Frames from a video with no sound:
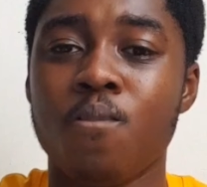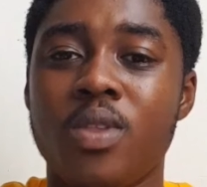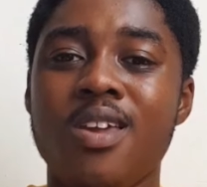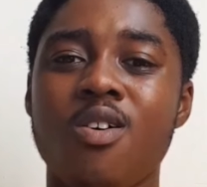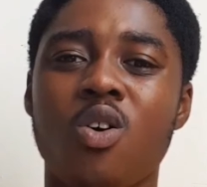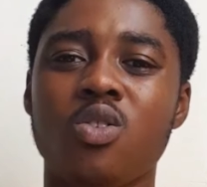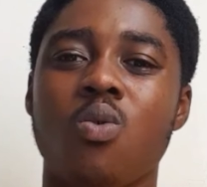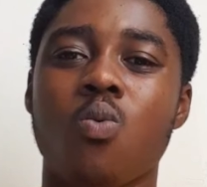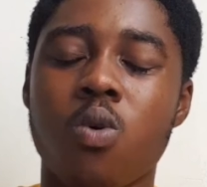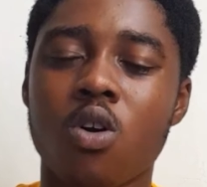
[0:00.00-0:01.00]
They are the
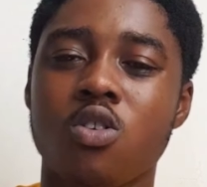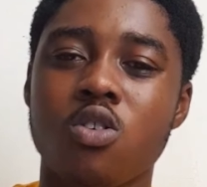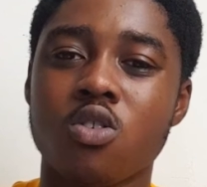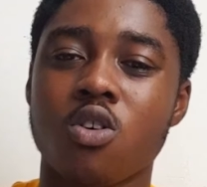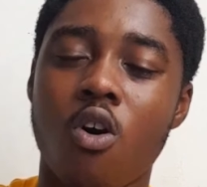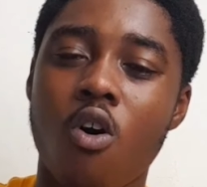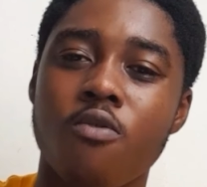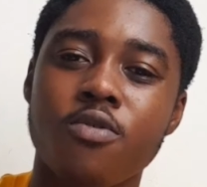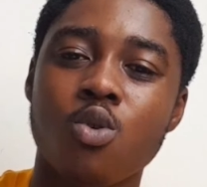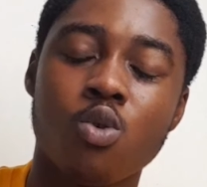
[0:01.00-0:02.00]
watchers
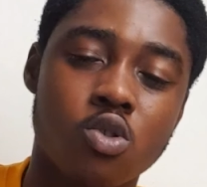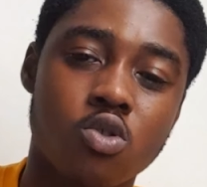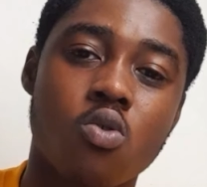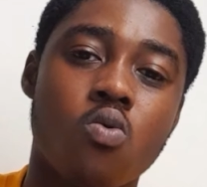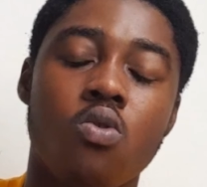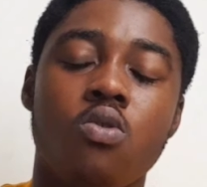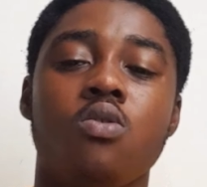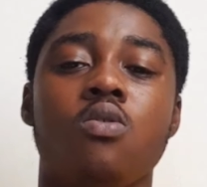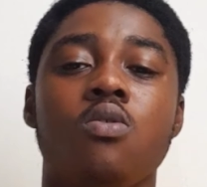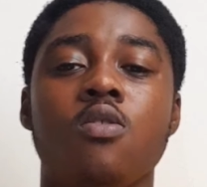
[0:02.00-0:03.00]
of your soul.
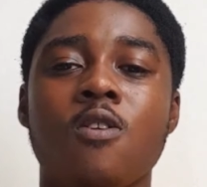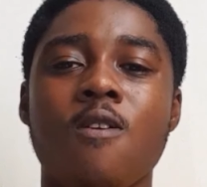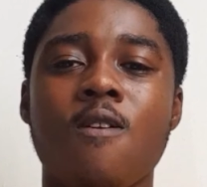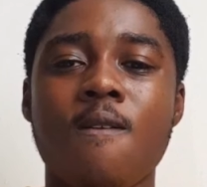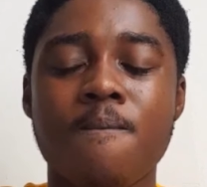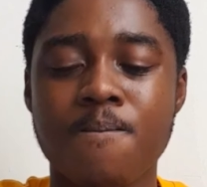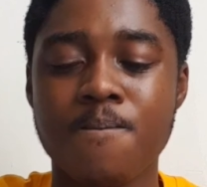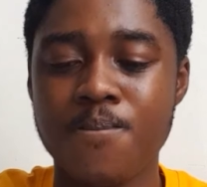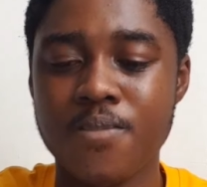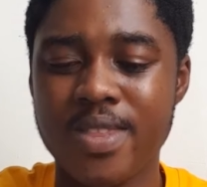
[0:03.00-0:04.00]

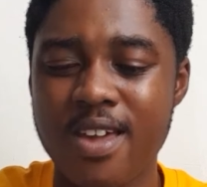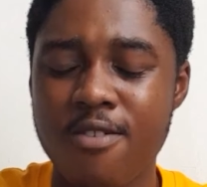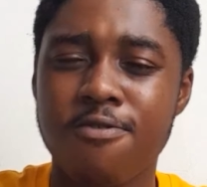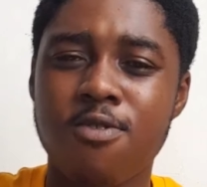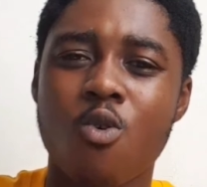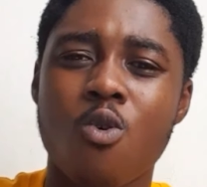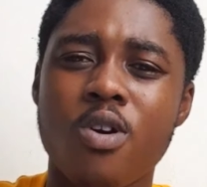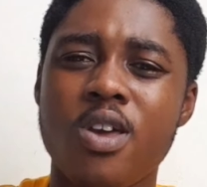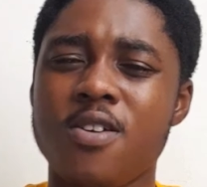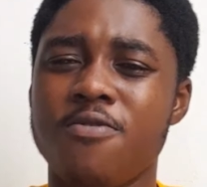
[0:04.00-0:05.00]
Therefore,
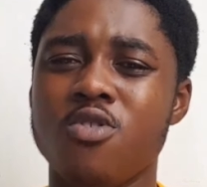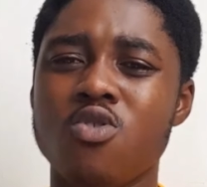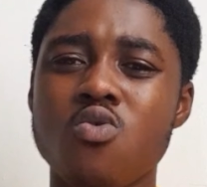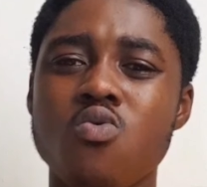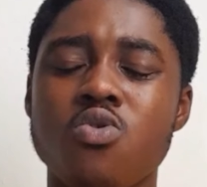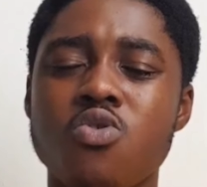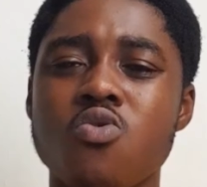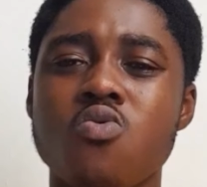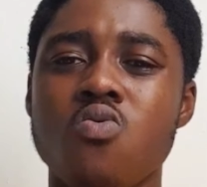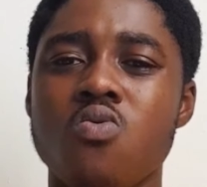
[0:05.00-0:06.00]
if you
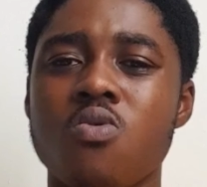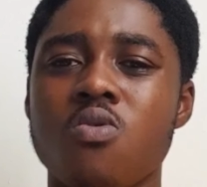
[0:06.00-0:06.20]
do